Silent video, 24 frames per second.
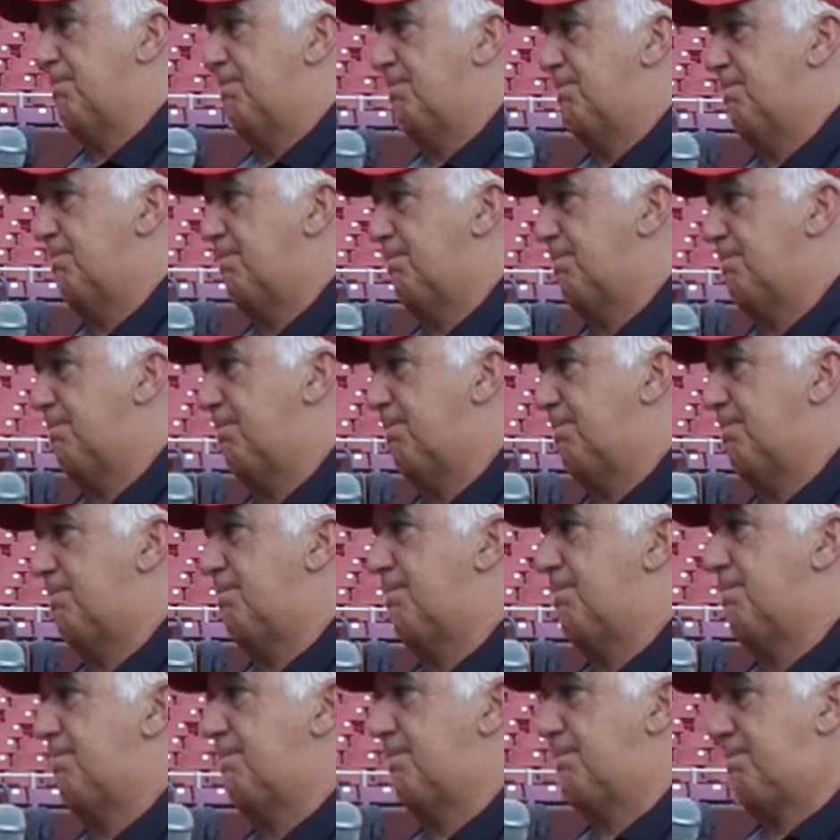
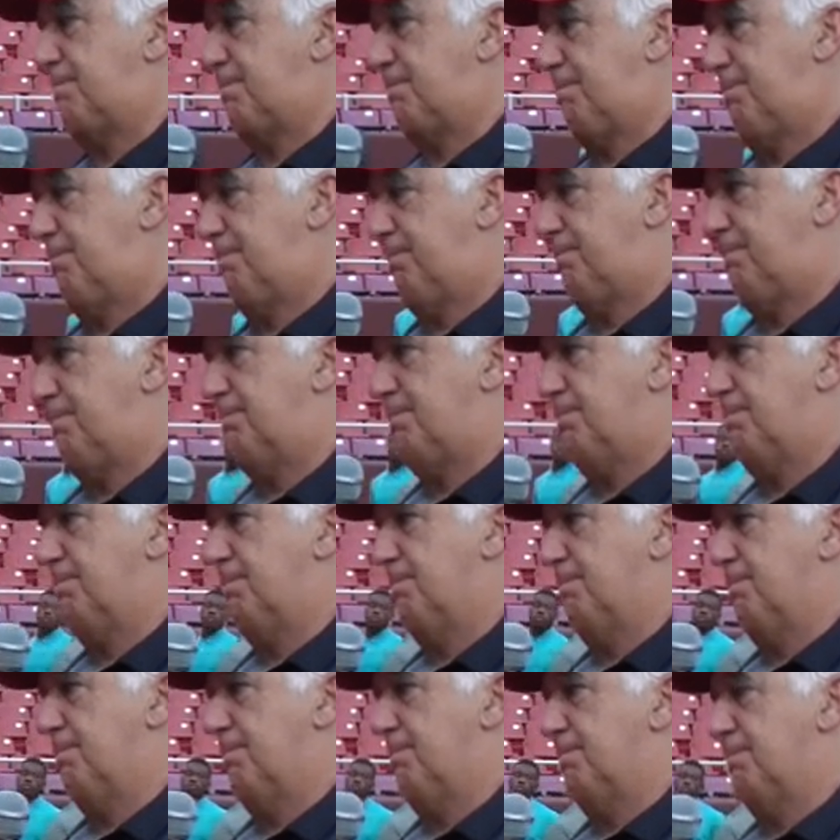
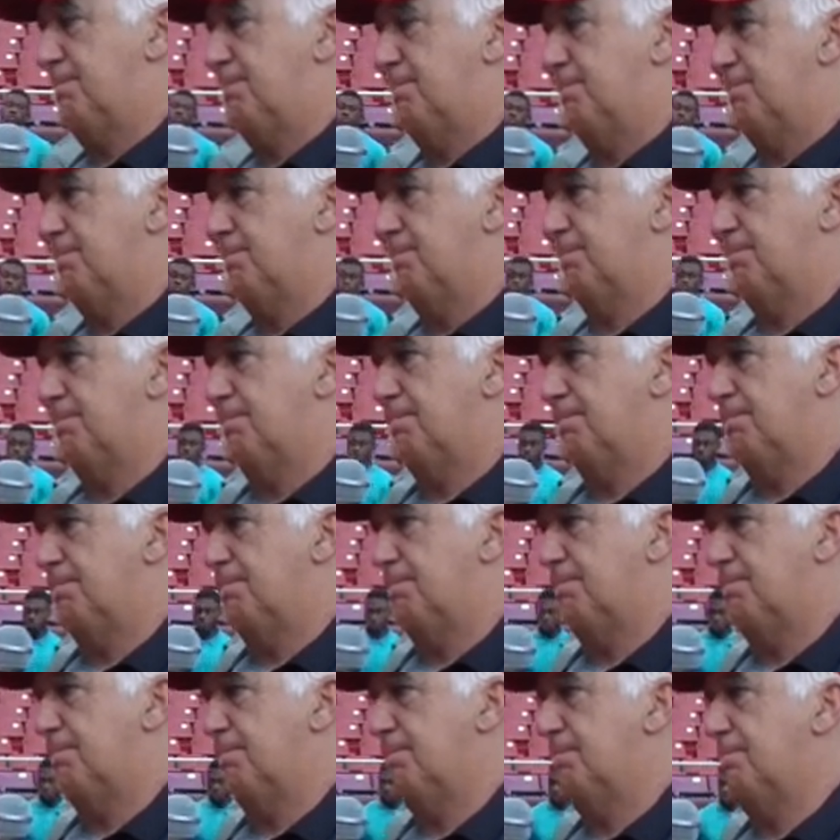
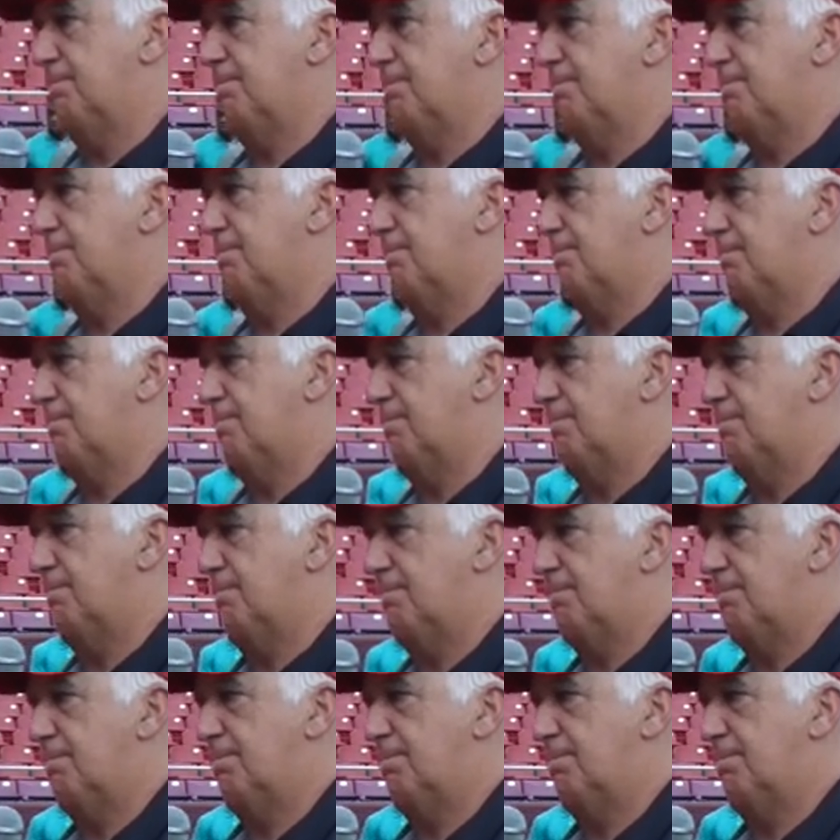(silent)